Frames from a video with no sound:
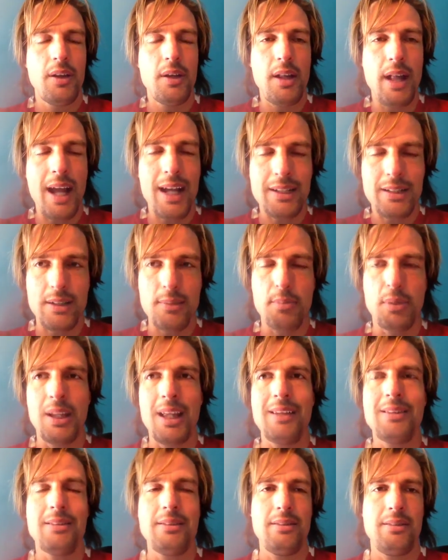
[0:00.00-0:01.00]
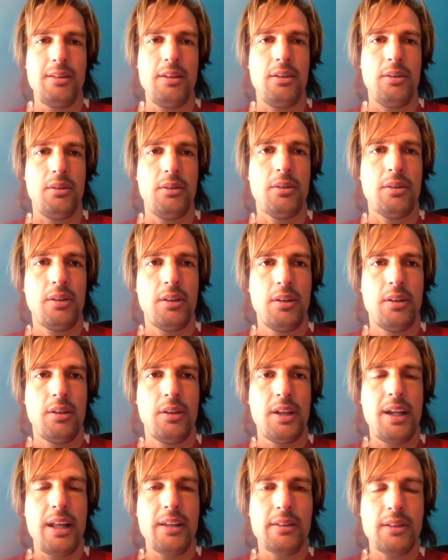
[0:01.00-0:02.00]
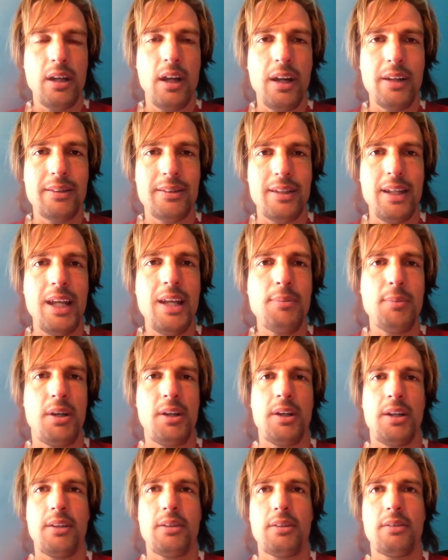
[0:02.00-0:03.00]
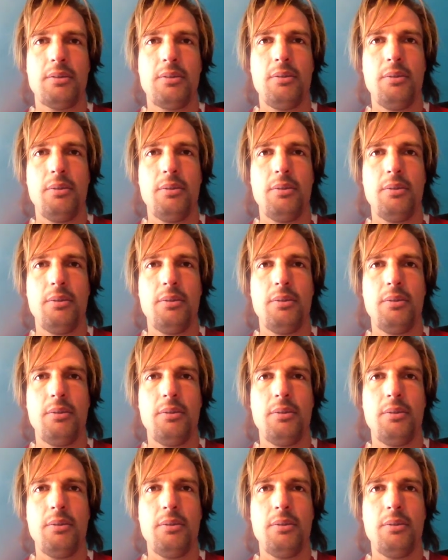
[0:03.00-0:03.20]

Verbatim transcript: that actually blesses you? that has God's name on it.